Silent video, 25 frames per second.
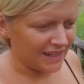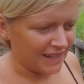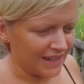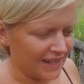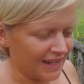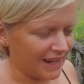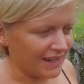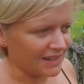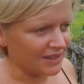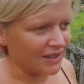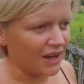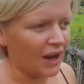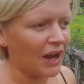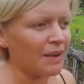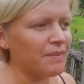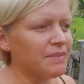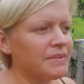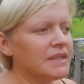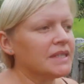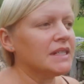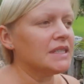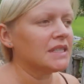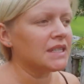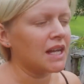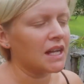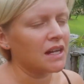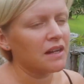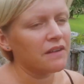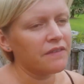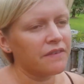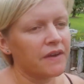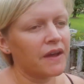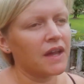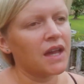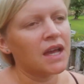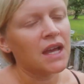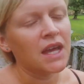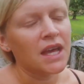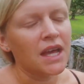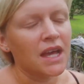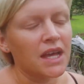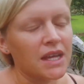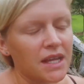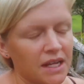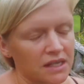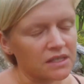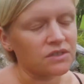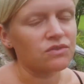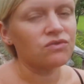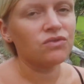Like,
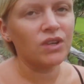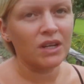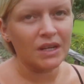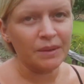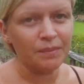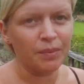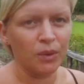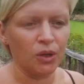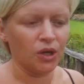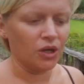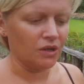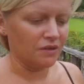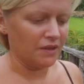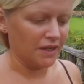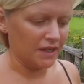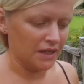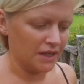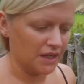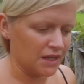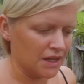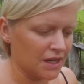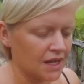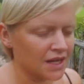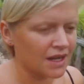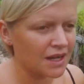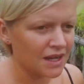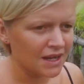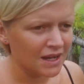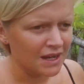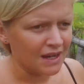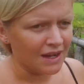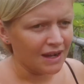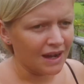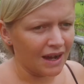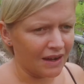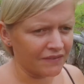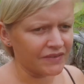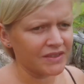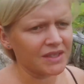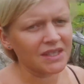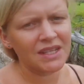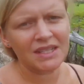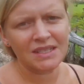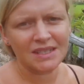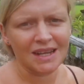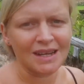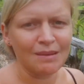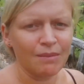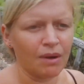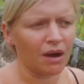it gets really boring having
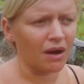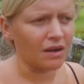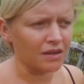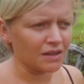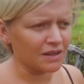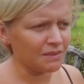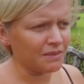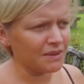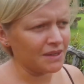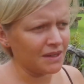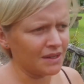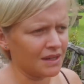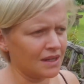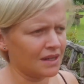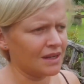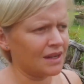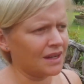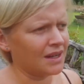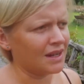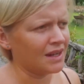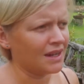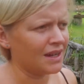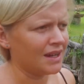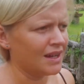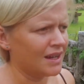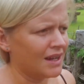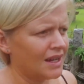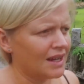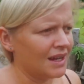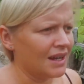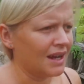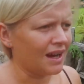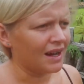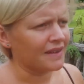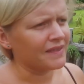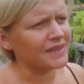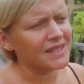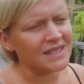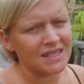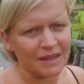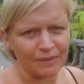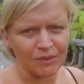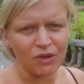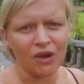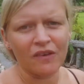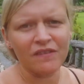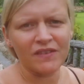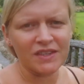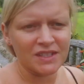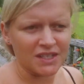the same argument and the
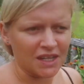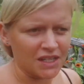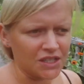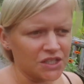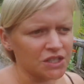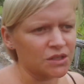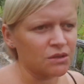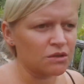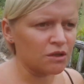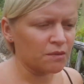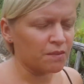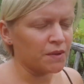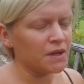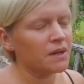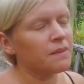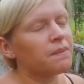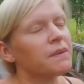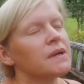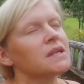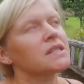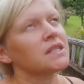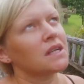same conversations with people.